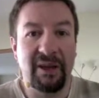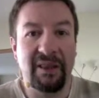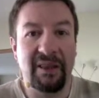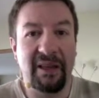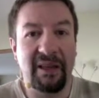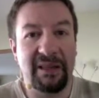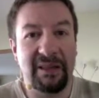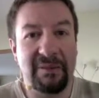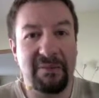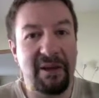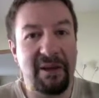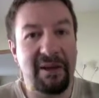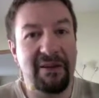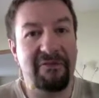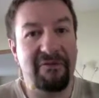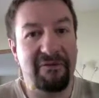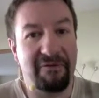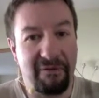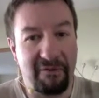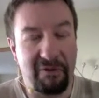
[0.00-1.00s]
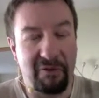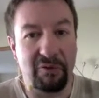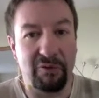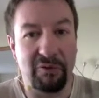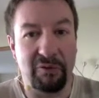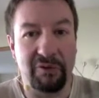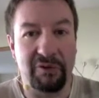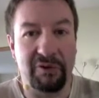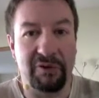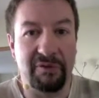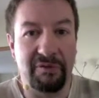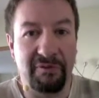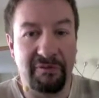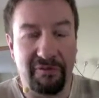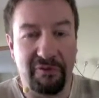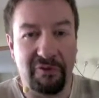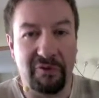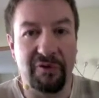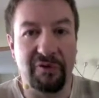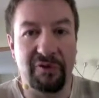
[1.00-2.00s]
then he may lose
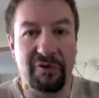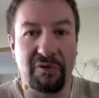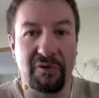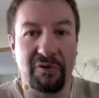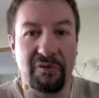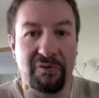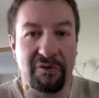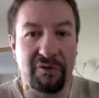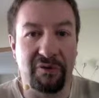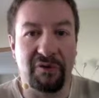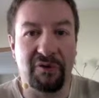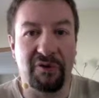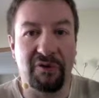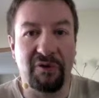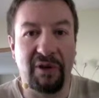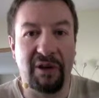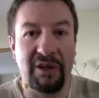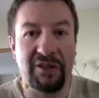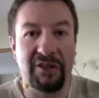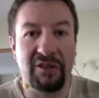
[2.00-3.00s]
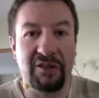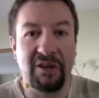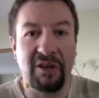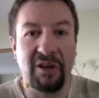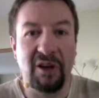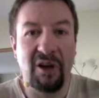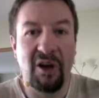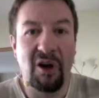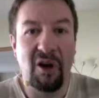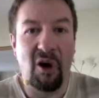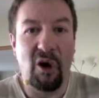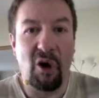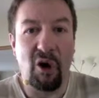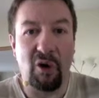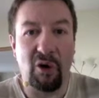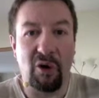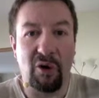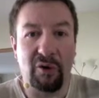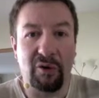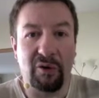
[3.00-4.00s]
focus, lose concentration,
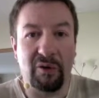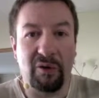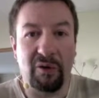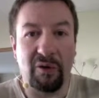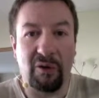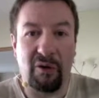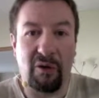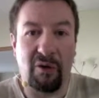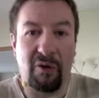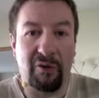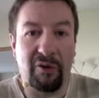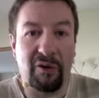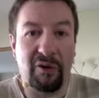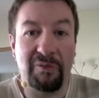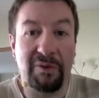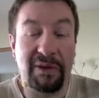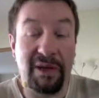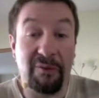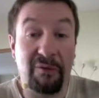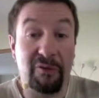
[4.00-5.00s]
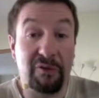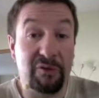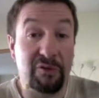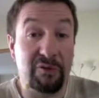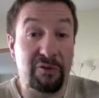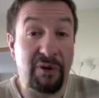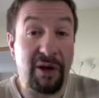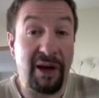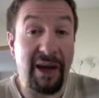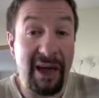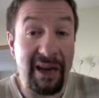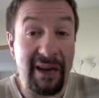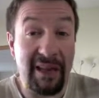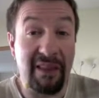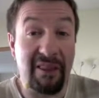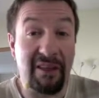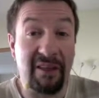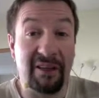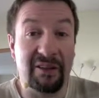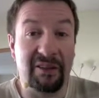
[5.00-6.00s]
or or not be able to do
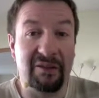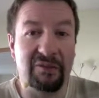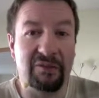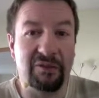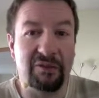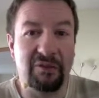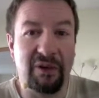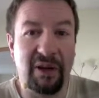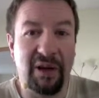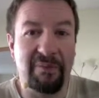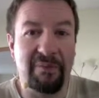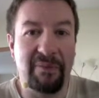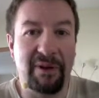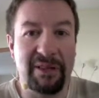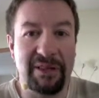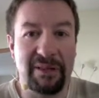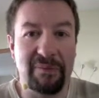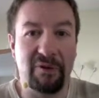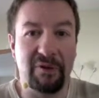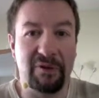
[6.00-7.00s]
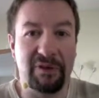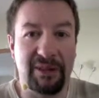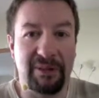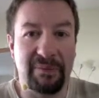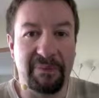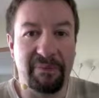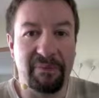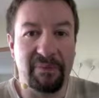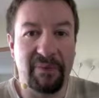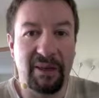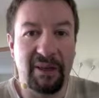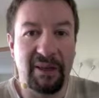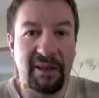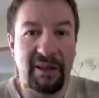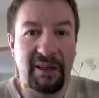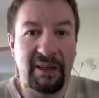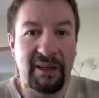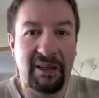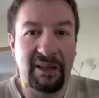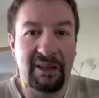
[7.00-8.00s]
anything to, to help anybody.
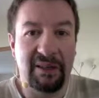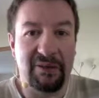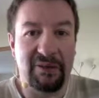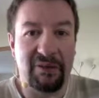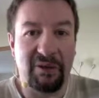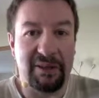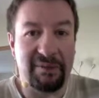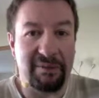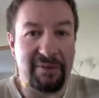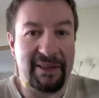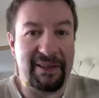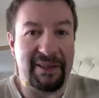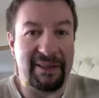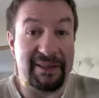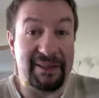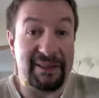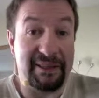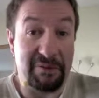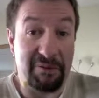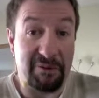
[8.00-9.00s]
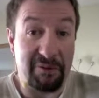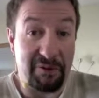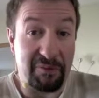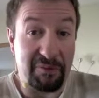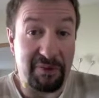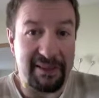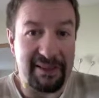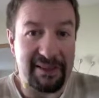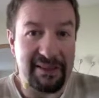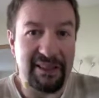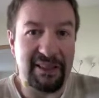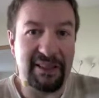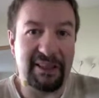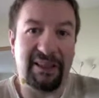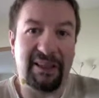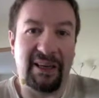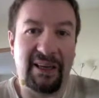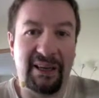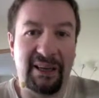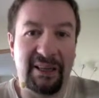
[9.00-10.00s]
So I explained that this was the best
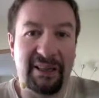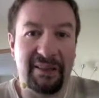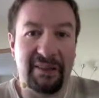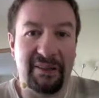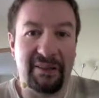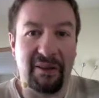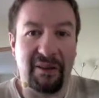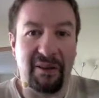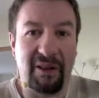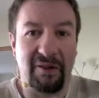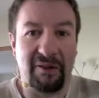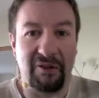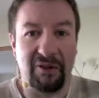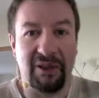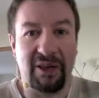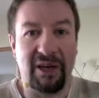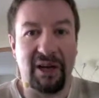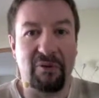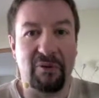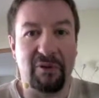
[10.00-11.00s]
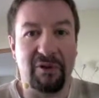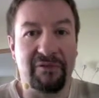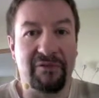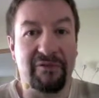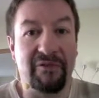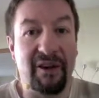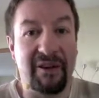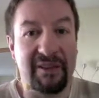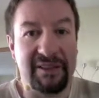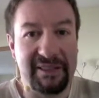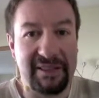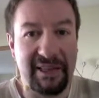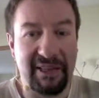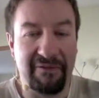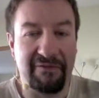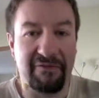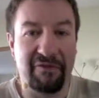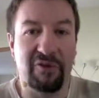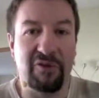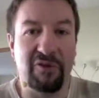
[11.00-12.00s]
thing and uh, that the child was far
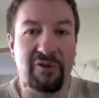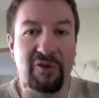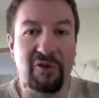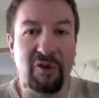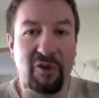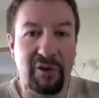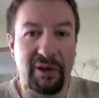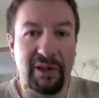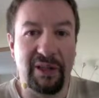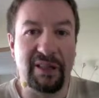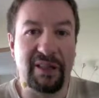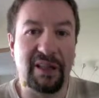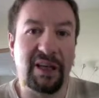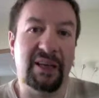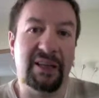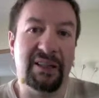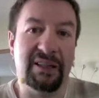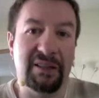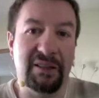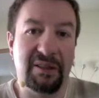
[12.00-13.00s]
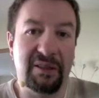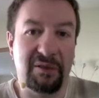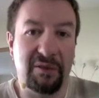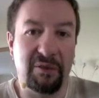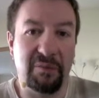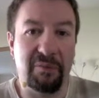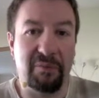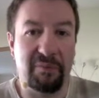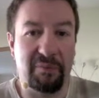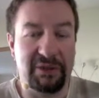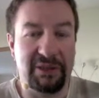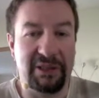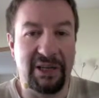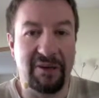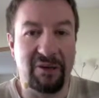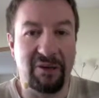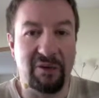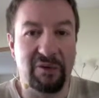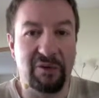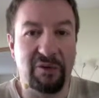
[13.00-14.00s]
safer knowing that the the
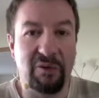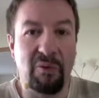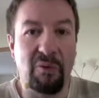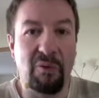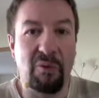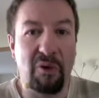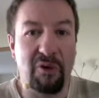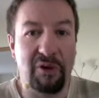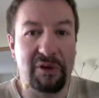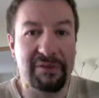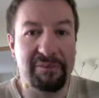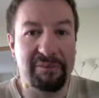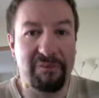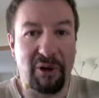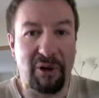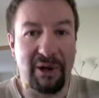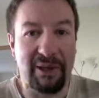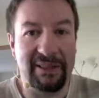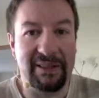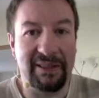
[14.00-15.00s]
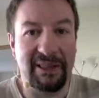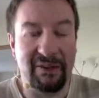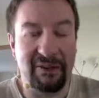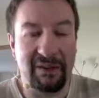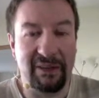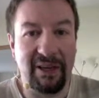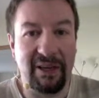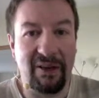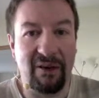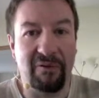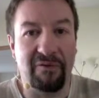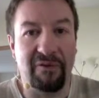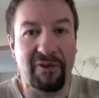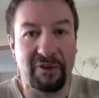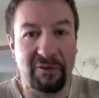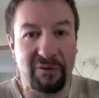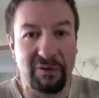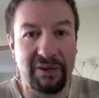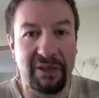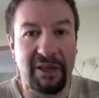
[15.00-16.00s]
adult was well taken care of
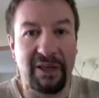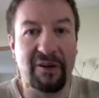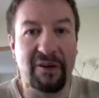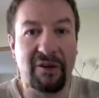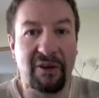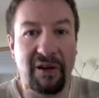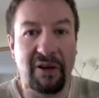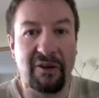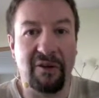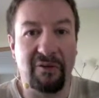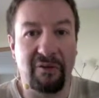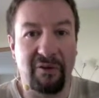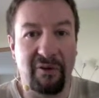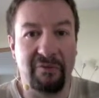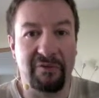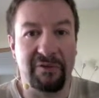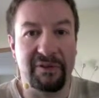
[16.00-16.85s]
and could take care of